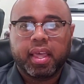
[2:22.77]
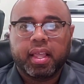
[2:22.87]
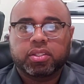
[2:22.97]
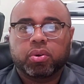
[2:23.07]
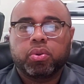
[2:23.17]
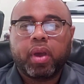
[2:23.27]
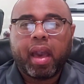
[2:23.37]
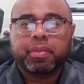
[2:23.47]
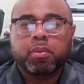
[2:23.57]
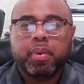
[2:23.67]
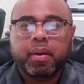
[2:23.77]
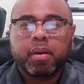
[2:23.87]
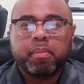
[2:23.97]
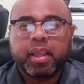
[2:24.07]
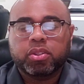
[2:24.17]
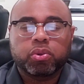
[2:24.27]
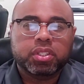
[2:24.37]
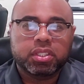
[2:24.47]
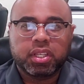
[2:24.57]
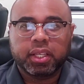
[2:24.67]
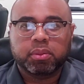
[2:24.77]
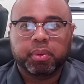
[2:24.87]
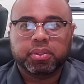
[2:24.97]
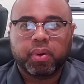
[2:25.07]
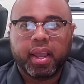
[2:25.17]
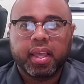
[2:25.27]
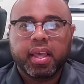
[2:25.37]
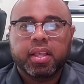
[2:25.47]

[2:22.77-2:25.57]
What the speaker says: And so you have to be able to make those adjustments, right?